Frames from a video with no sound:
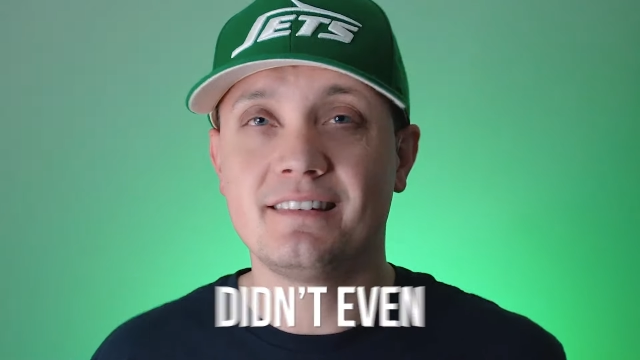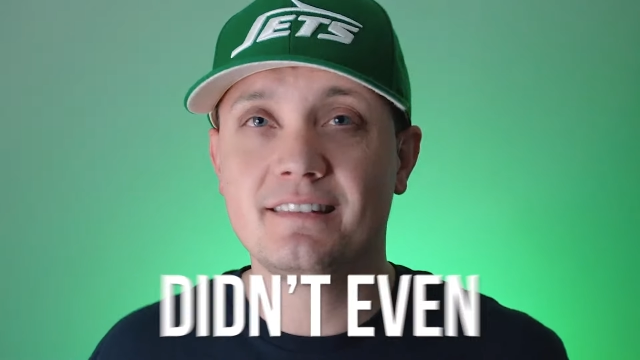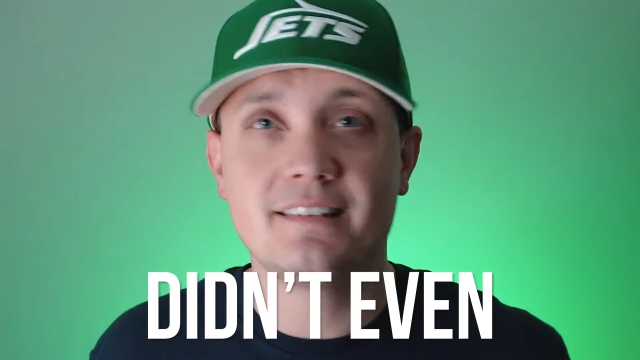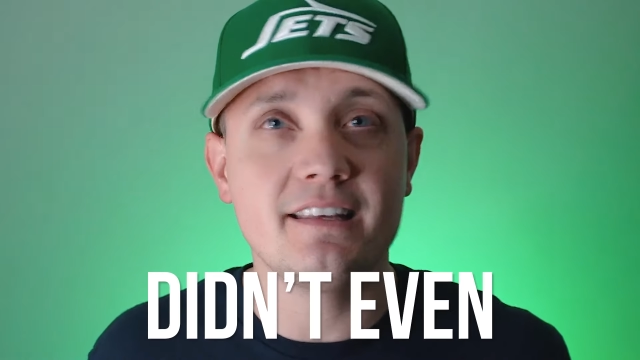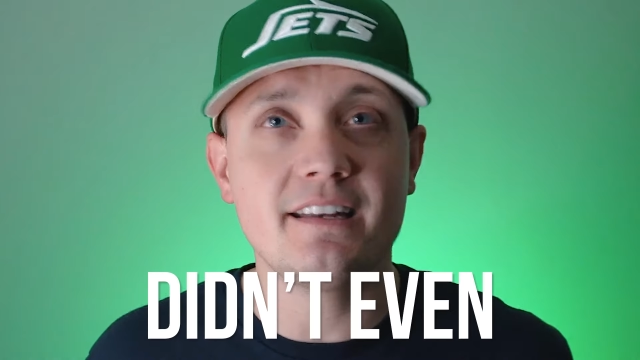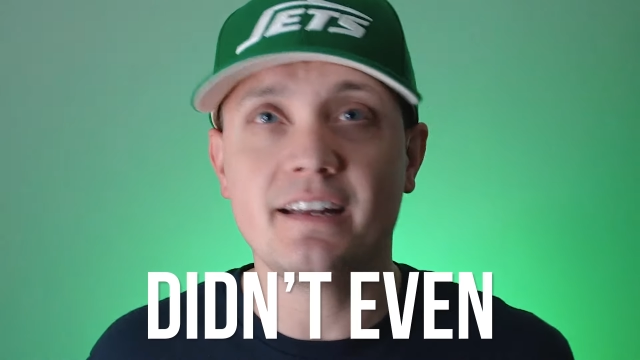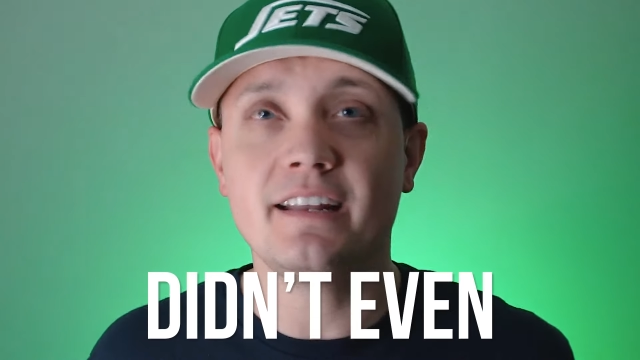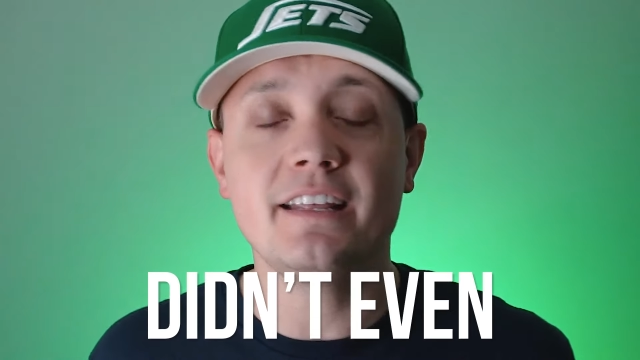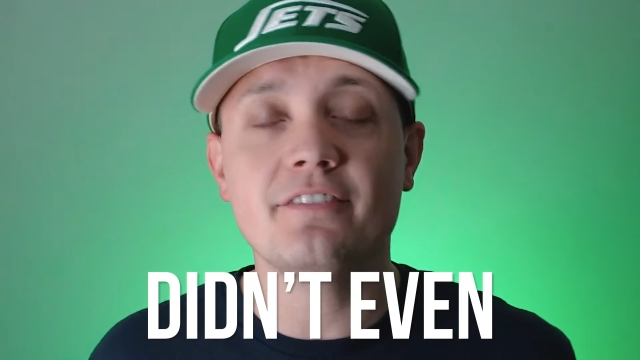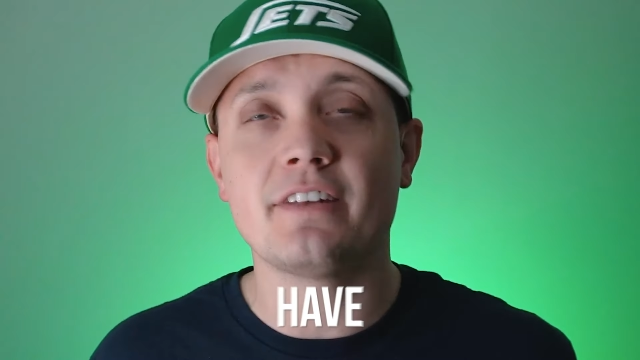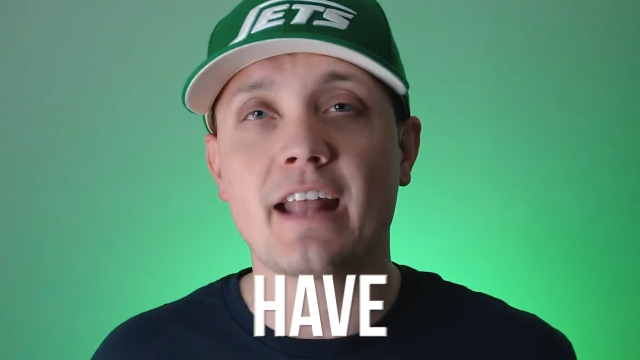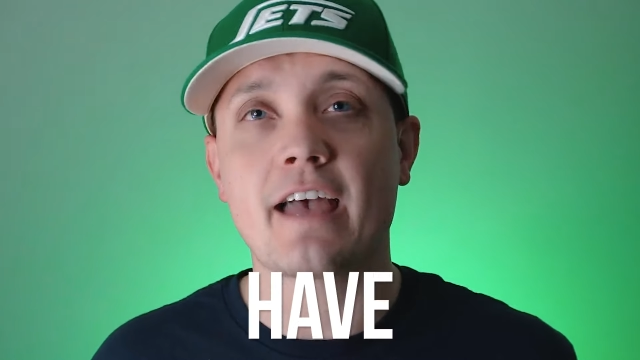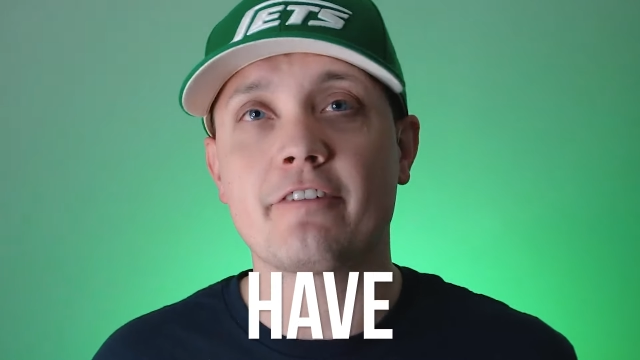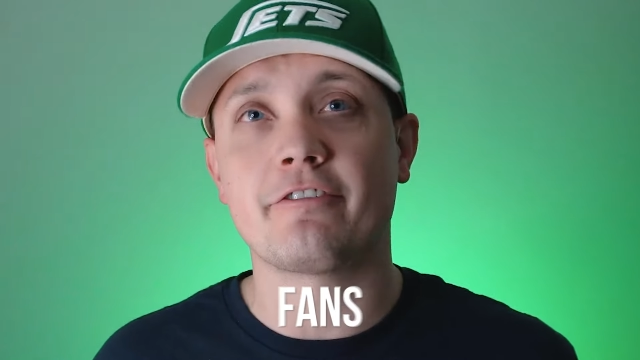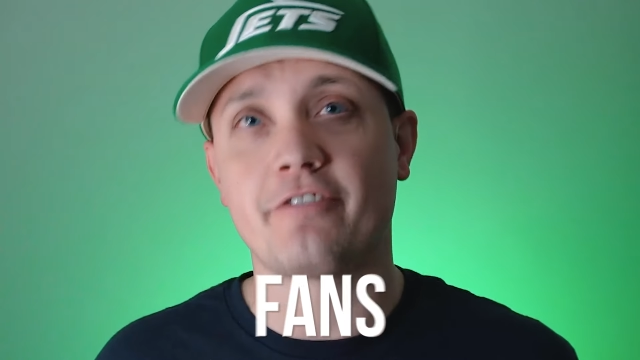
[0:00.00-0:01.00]
didn't even
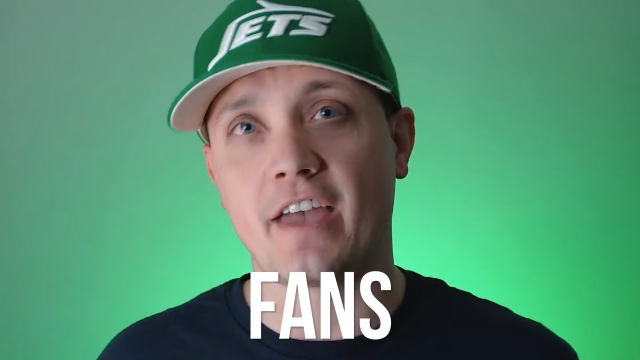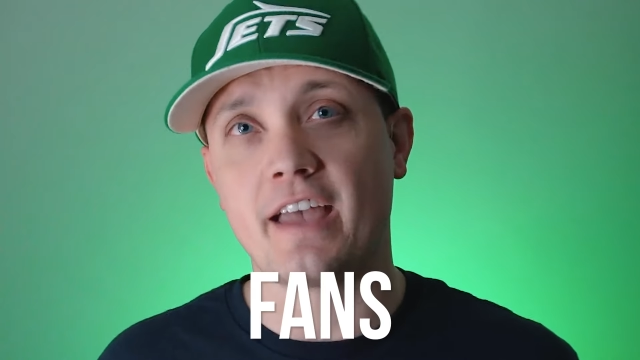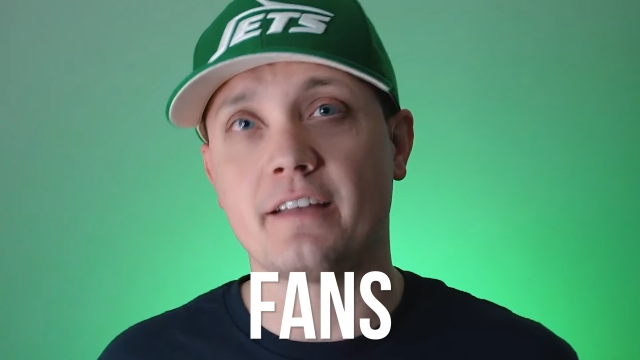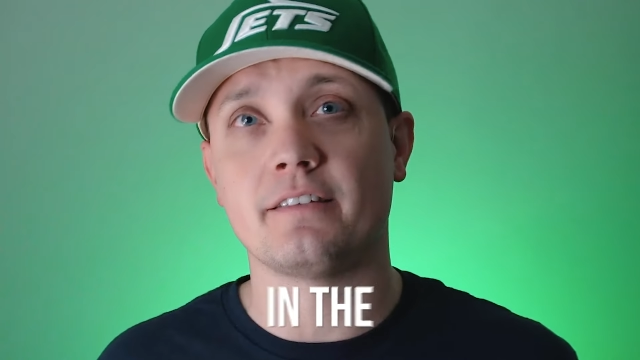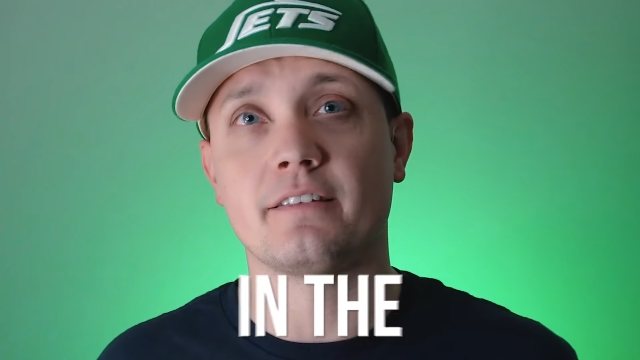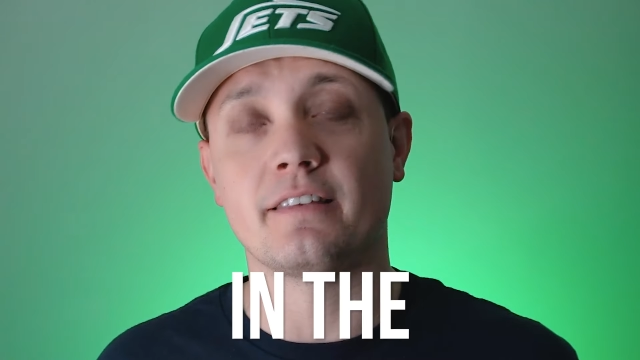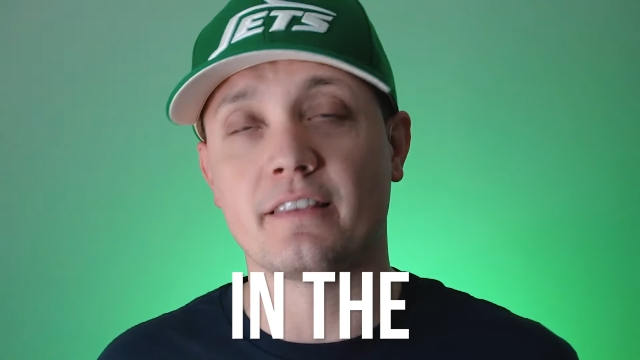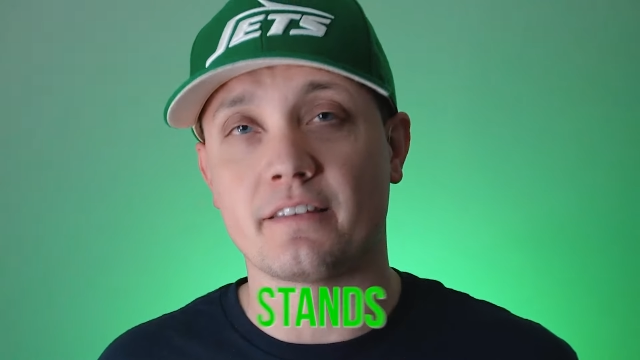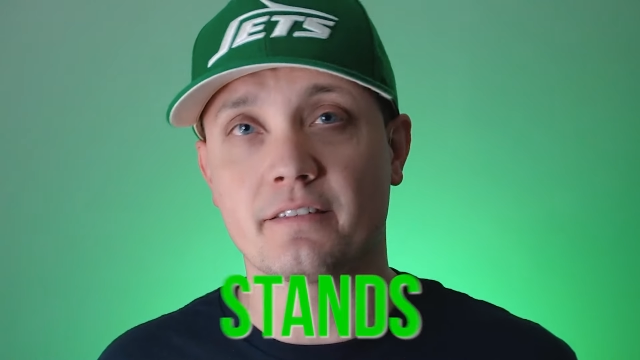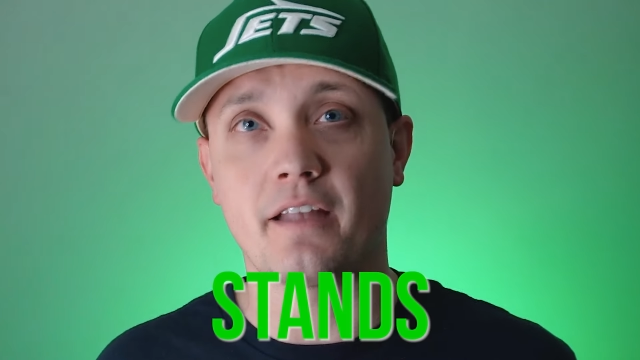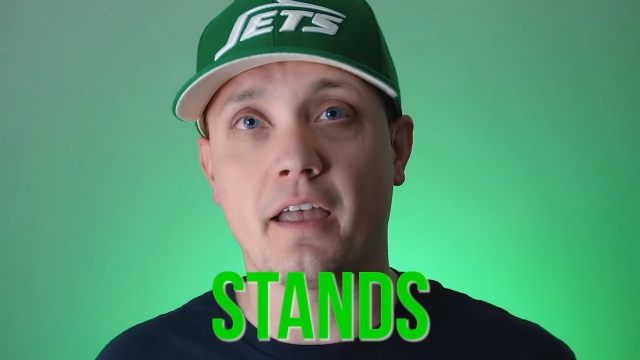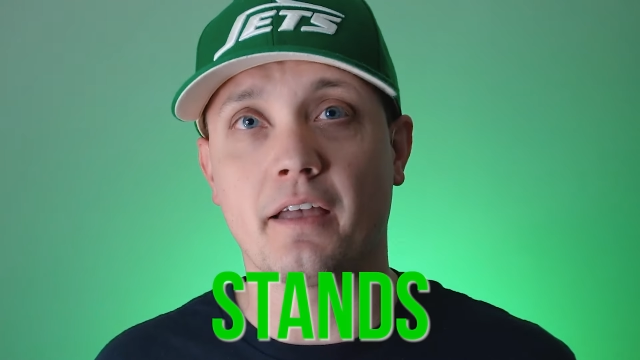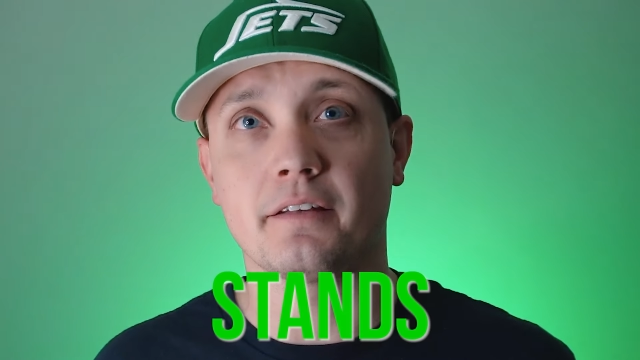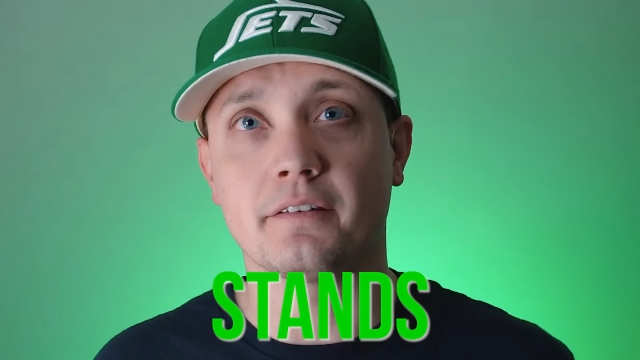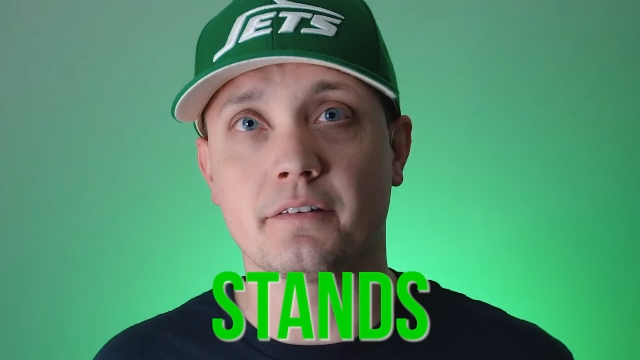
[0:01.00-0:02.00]
have fans in the
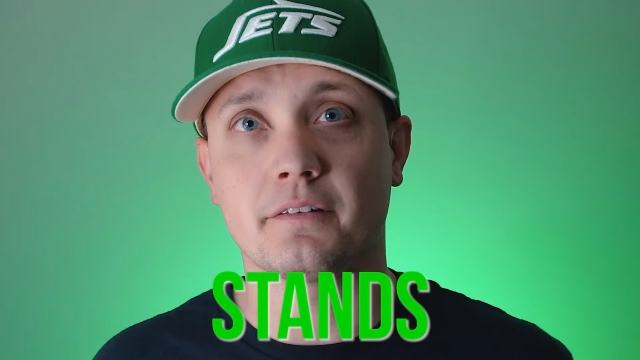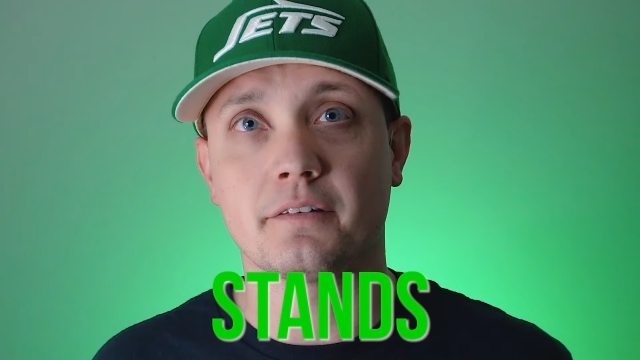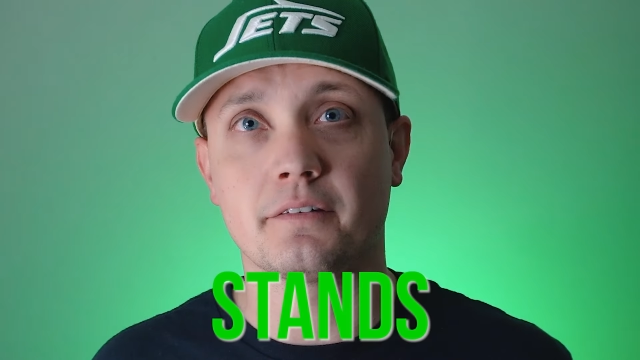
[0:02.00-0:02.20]
stands.